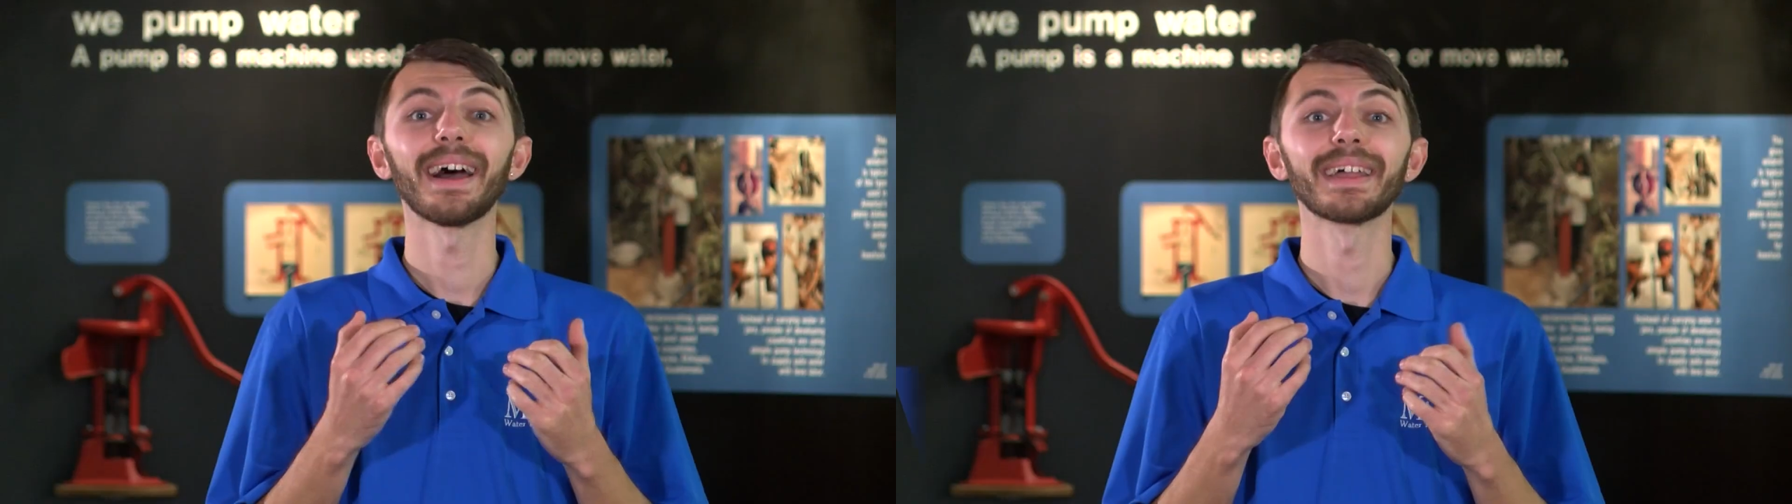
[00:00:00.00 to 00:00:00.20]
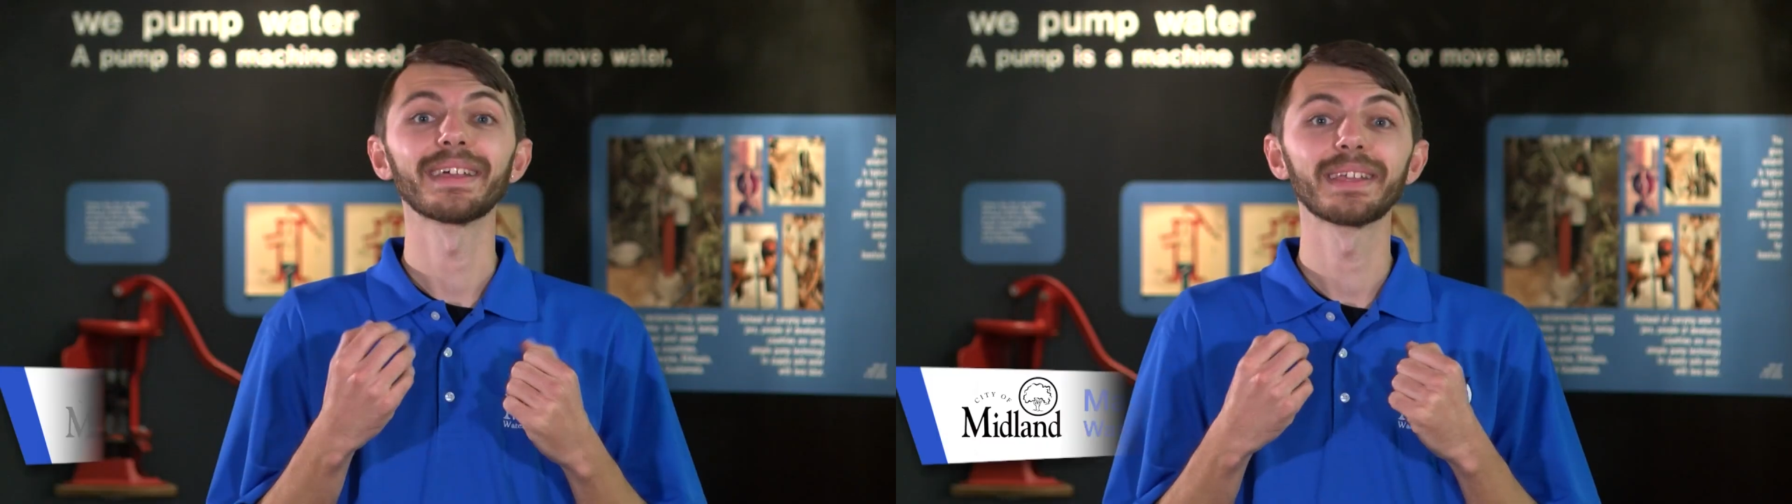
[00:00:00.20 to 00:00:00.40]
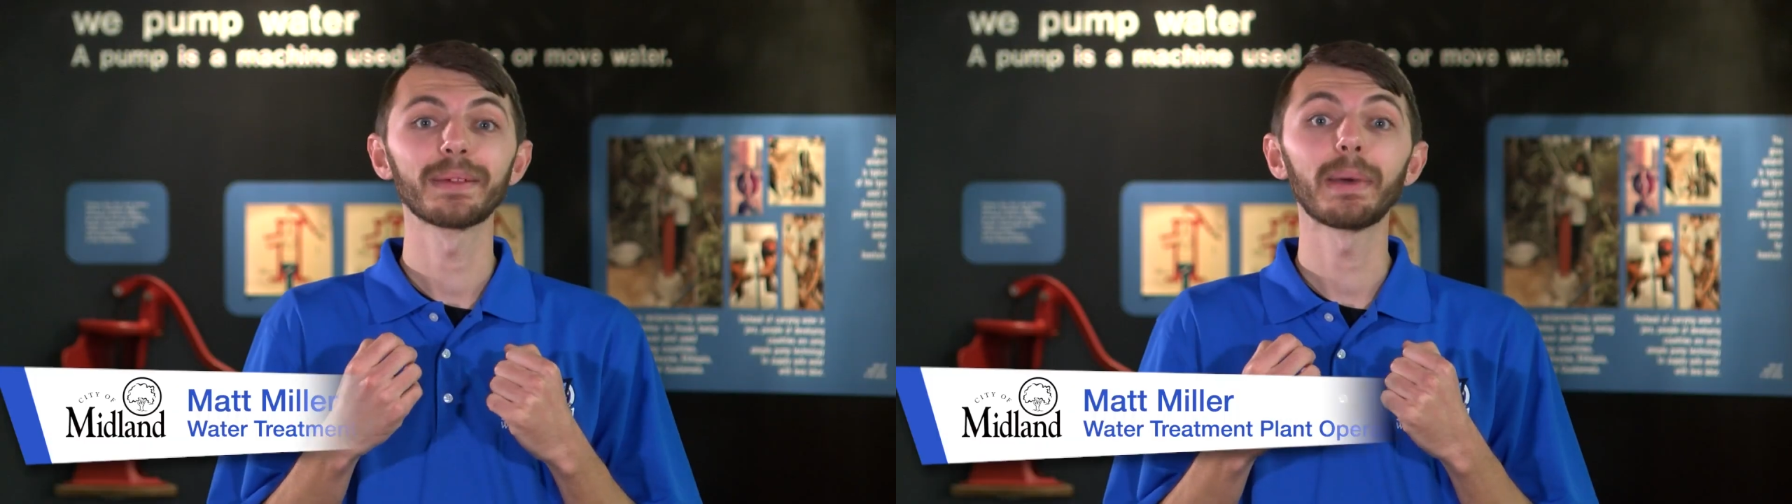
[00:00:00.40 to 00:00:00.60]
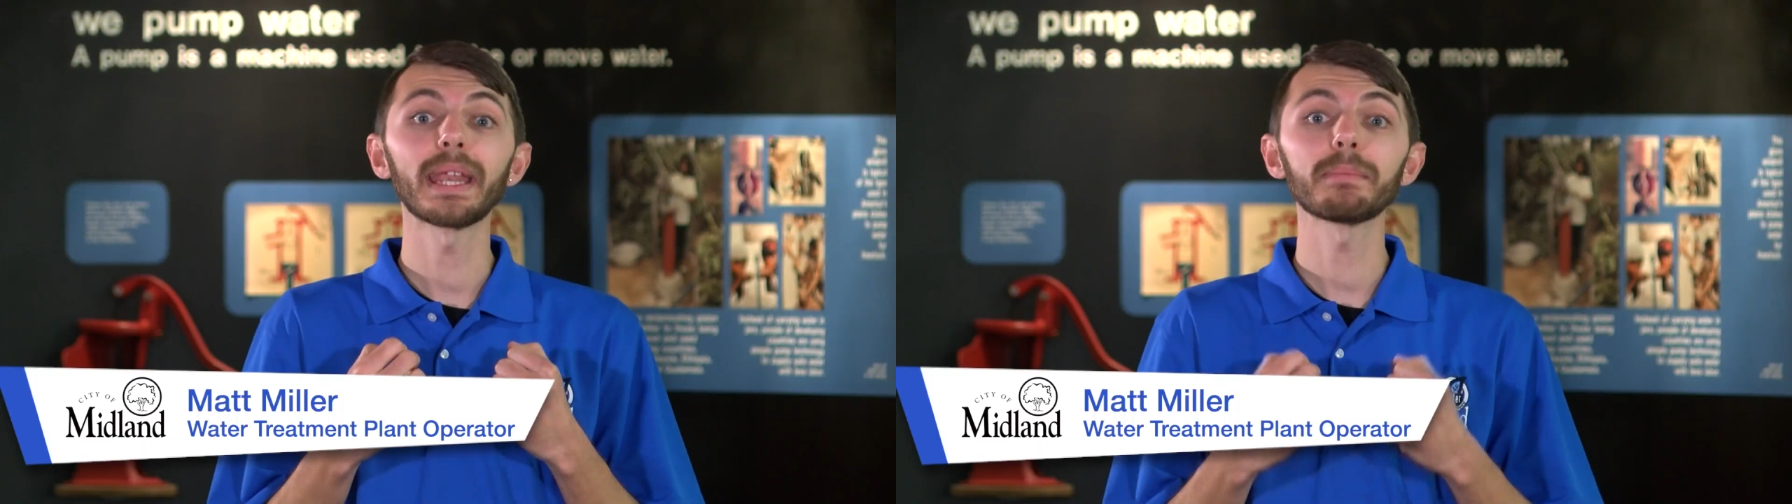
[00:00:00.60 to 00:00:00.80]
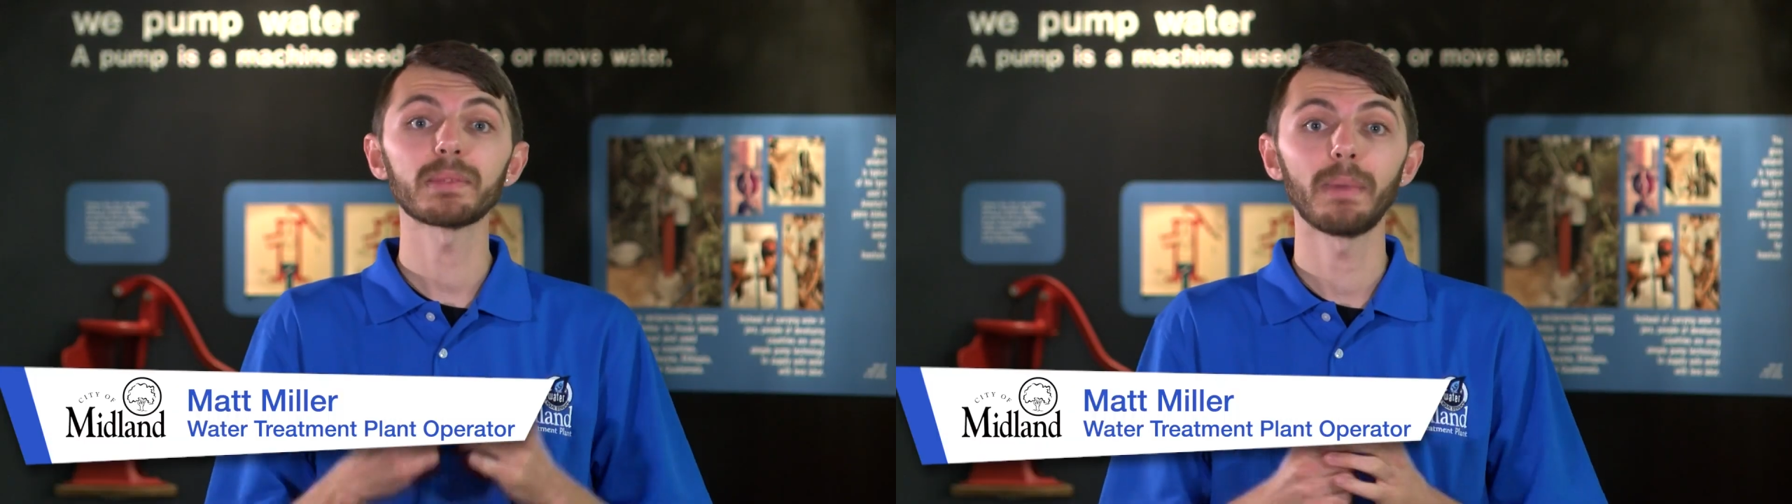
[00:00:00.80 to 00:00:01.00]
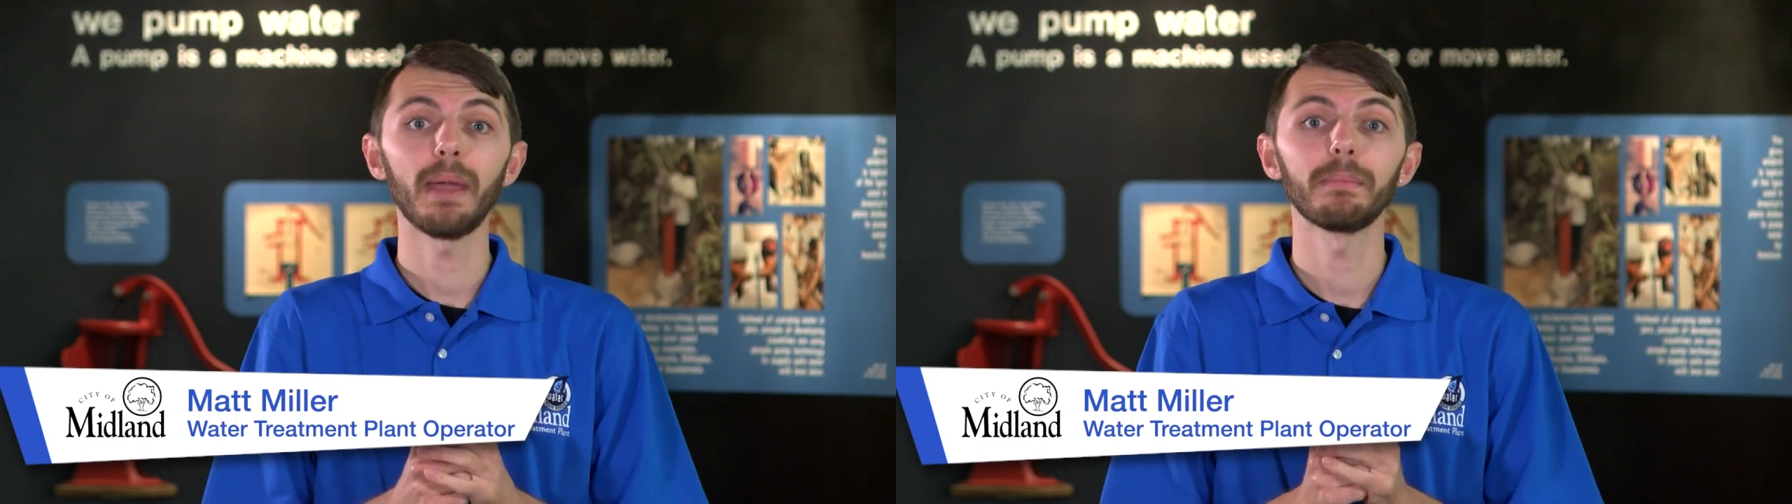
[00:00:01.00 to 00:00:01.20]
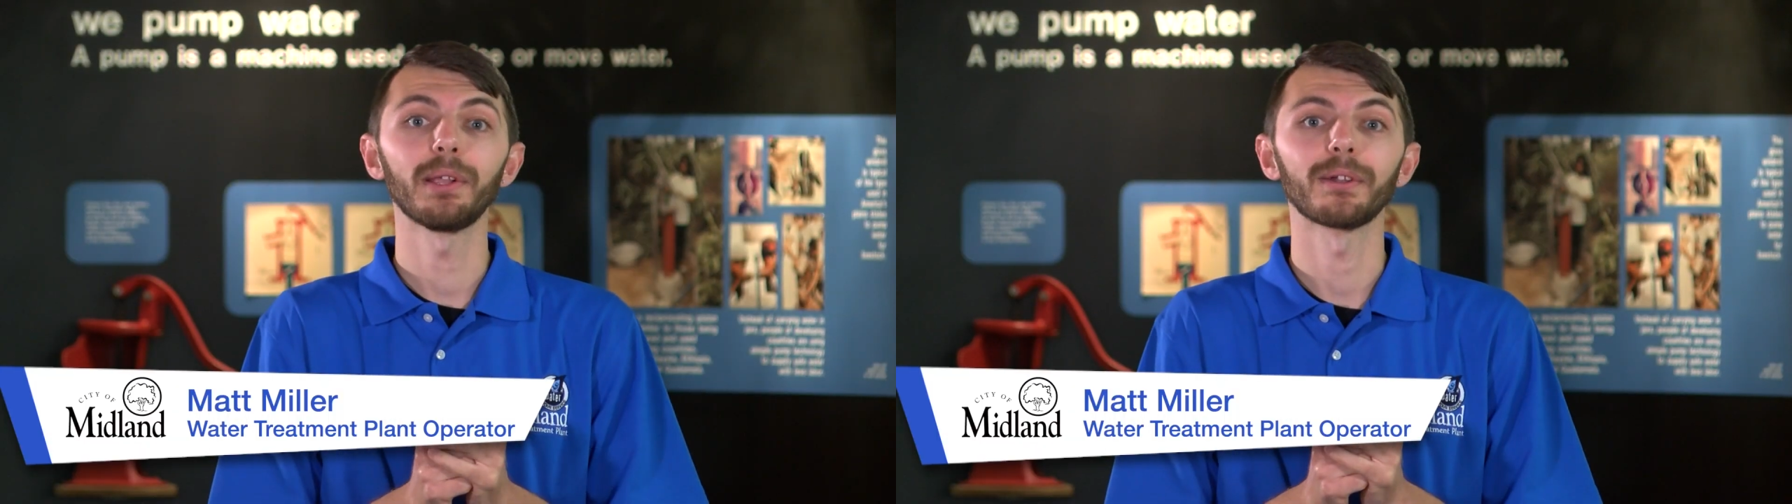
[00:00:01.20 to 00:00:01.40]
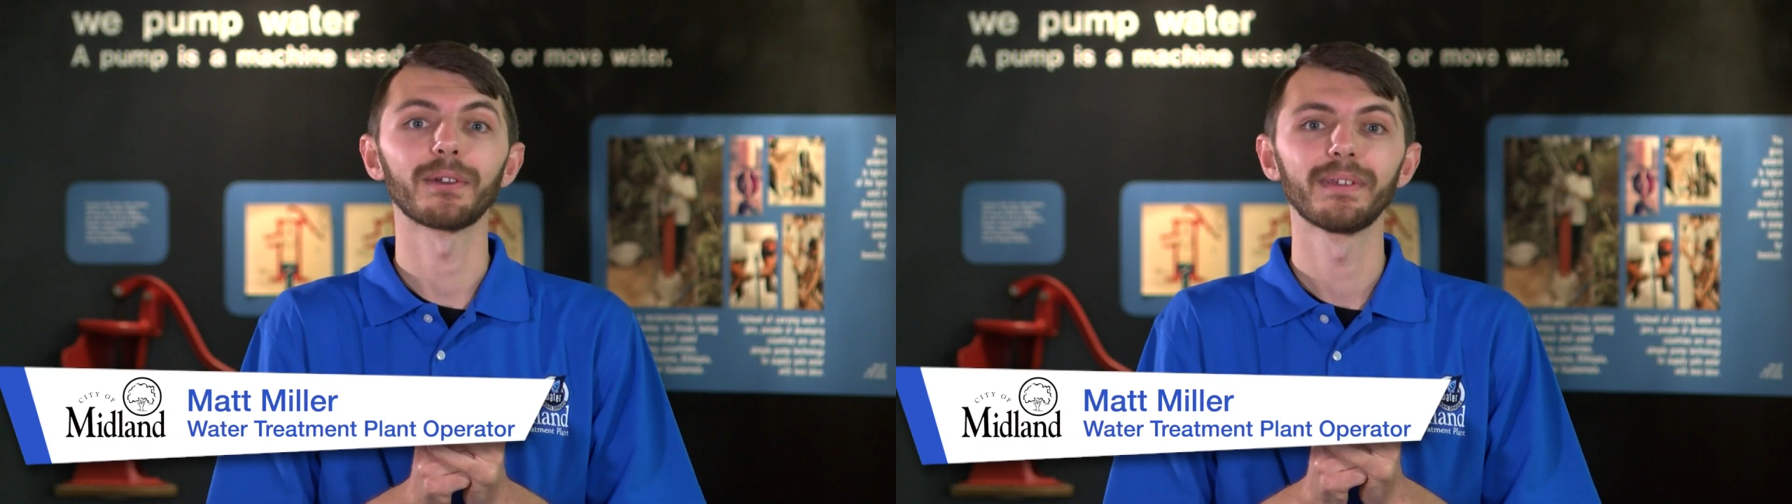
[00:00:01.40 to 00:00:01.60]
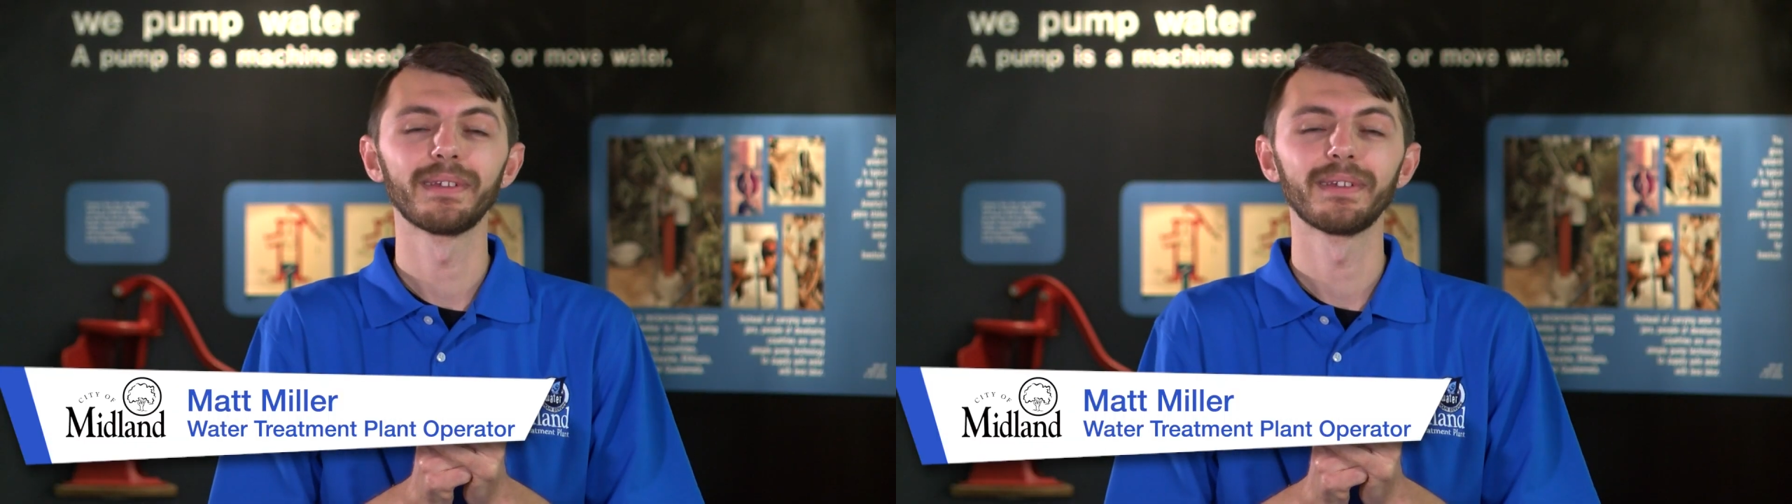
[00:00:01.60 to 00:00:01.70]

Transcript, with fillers: Hi, my name is Matt Miller.